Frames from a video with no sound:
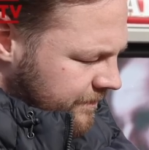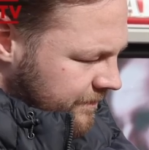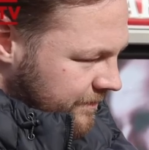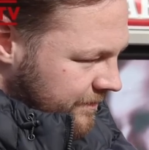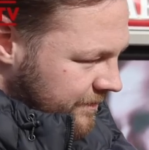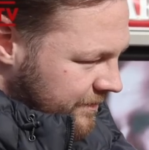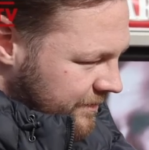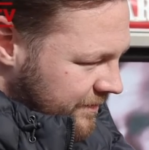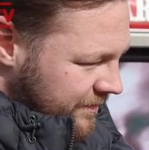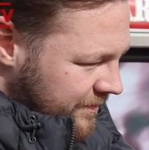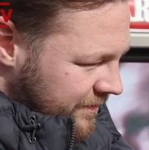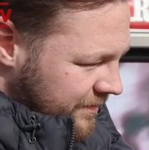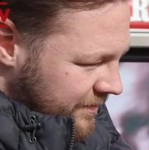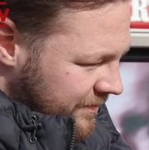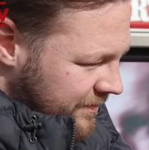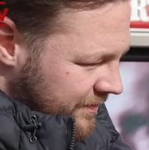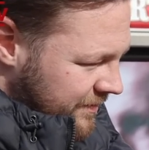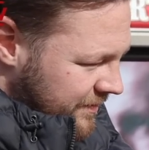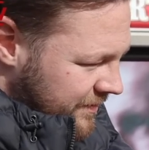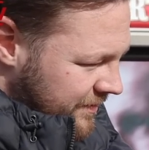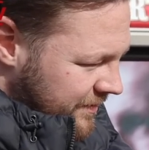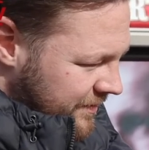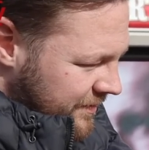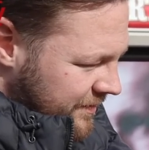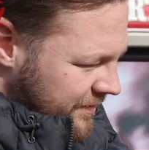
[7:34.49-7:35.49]

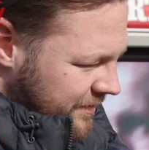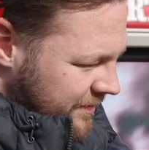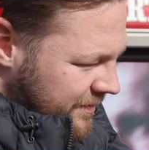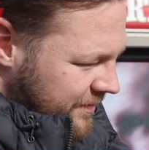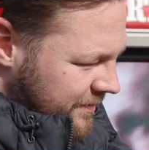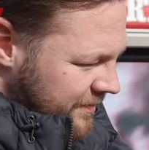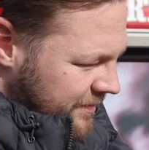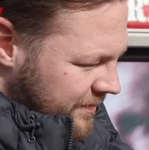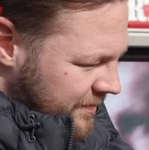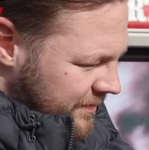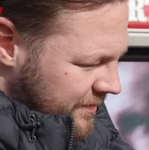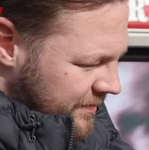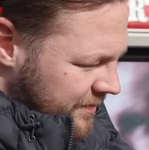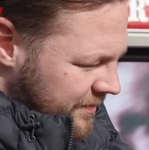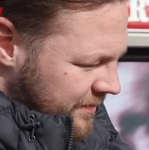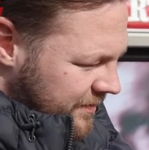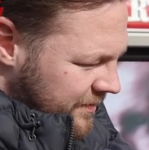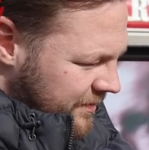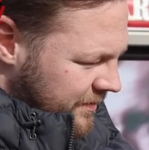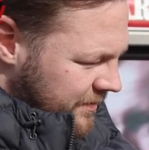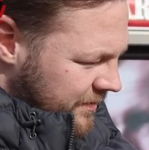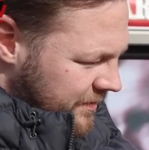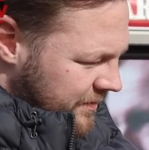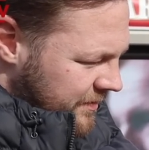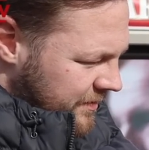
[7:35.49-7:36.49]

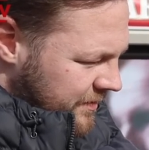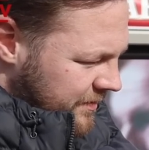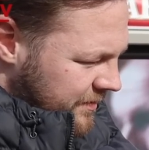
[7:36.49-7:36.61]
(silent)